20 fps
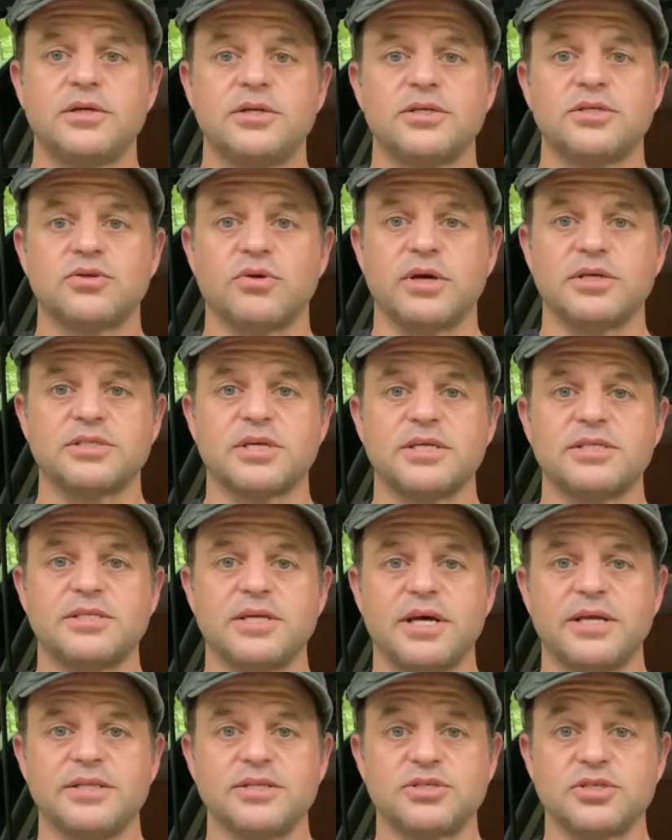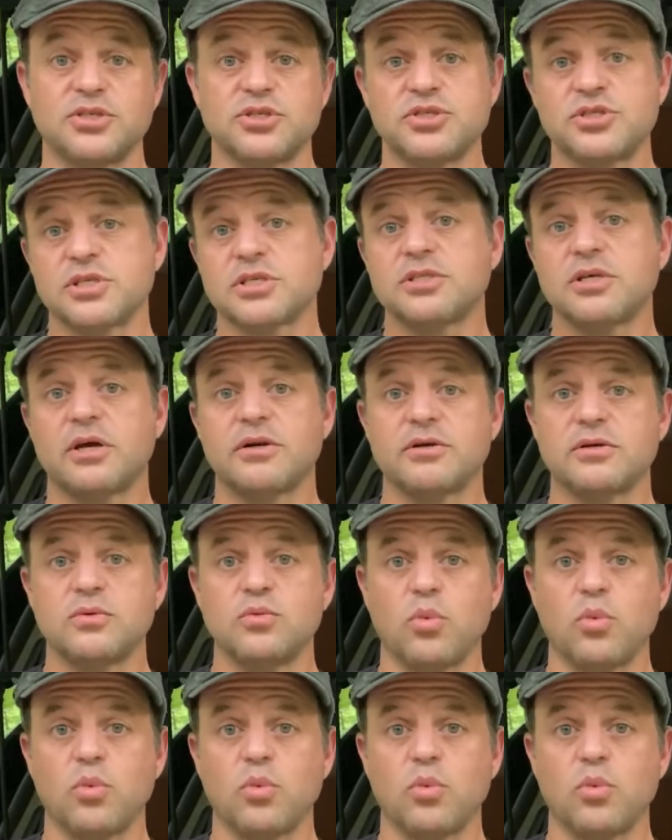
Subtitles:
So as I said, this is 600